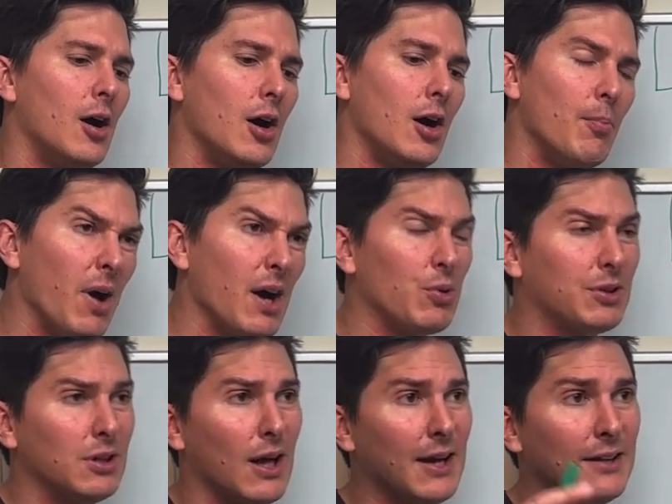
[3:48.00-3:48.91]
But with
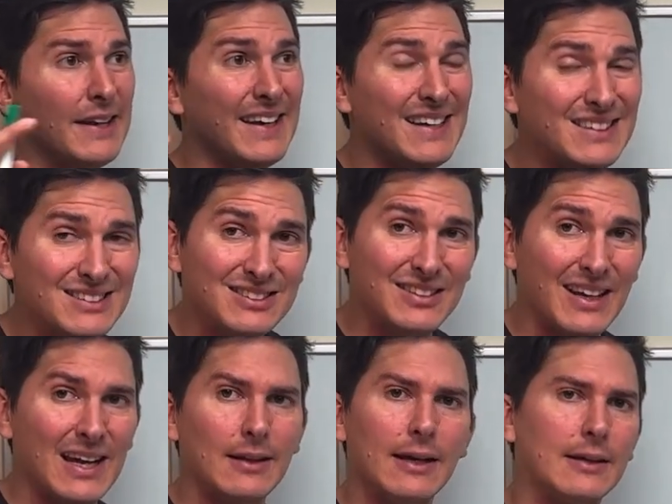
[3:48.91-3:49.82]
a lot of the
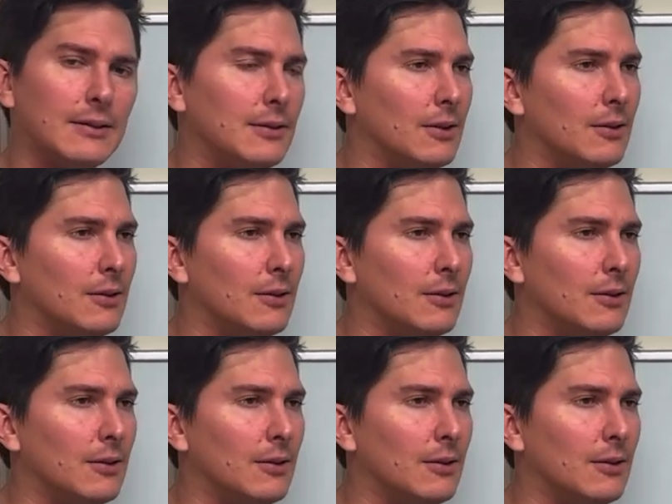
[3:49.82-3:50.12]
in-state, like,